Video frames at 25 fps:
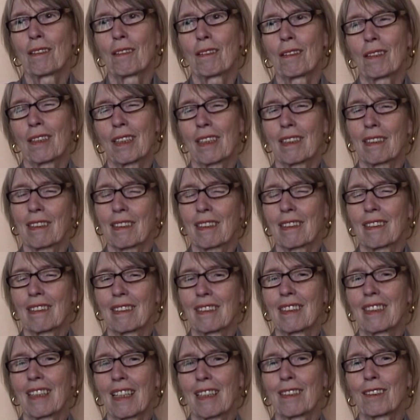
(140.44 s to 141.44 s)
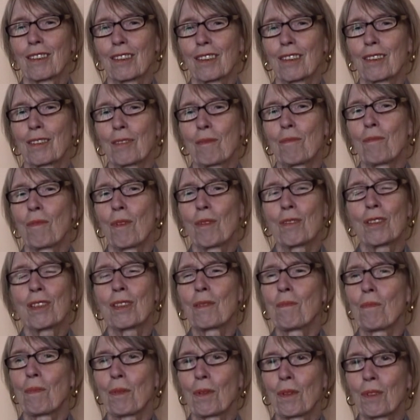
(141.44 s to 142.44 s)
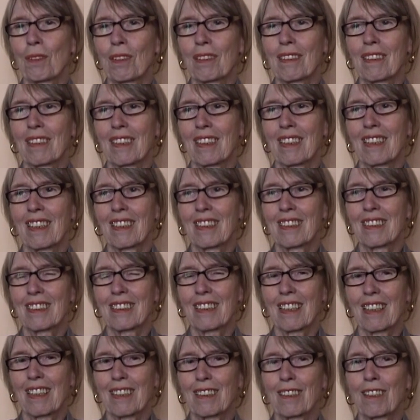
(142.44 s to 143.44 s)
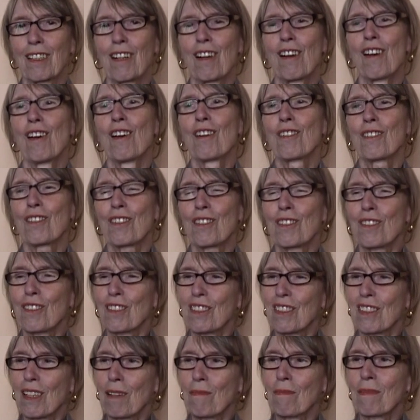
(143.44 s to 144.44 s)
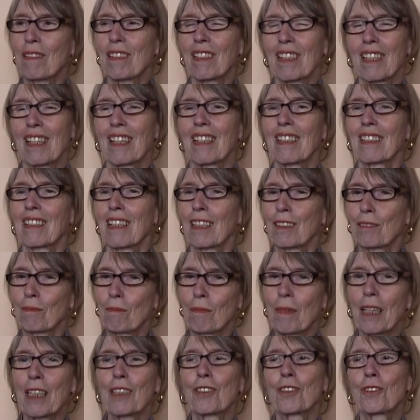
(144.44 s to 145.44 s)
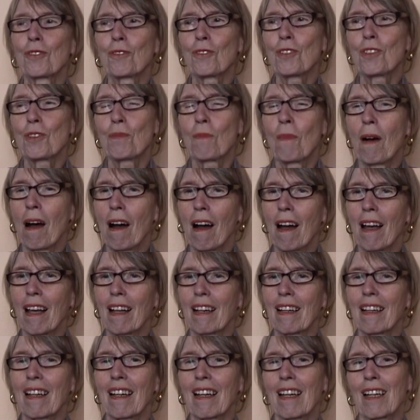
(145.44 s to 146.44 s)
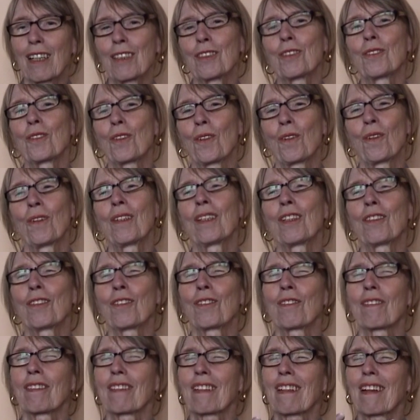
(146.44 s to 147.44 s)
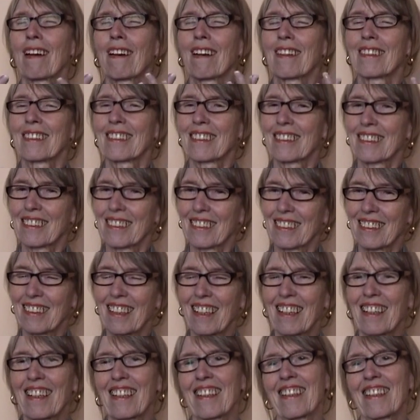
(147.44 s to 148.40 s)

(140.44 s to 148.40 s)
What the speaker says: The most important thing is that just something that makes you smile as you go into a trance. Yeah.